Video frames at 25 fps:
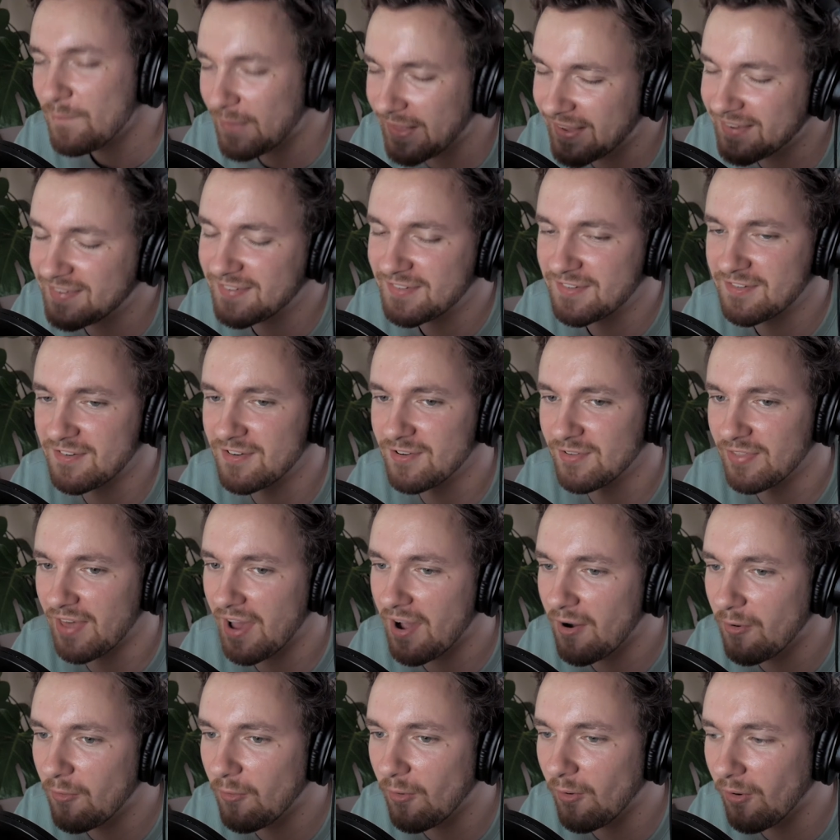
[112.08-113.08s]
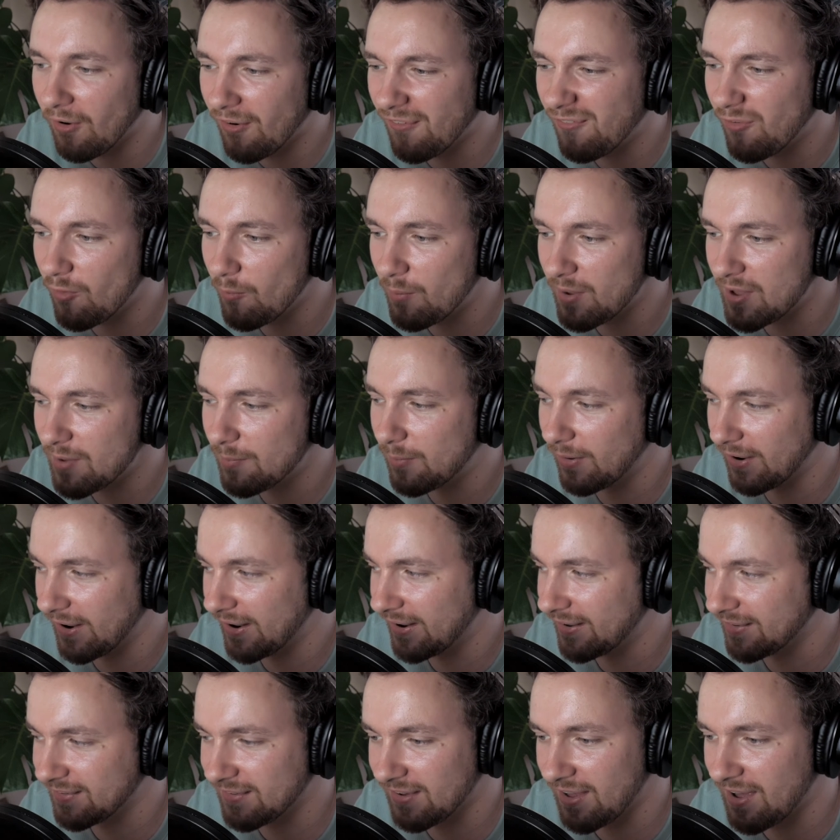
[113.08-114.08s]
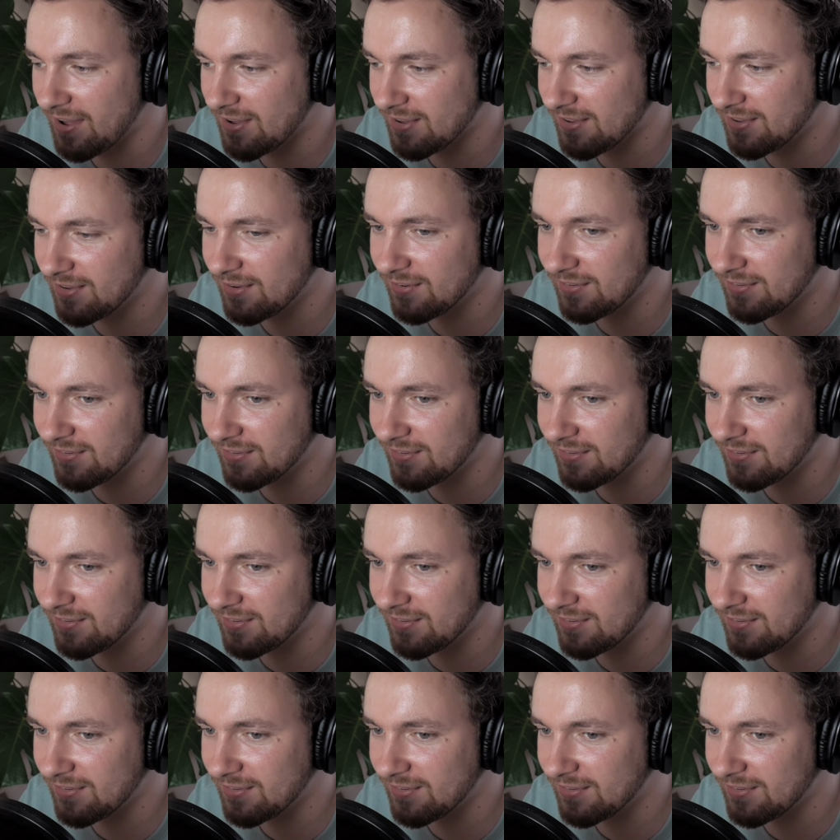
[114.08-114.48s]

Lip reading: It's true. They're all awful people, and it's like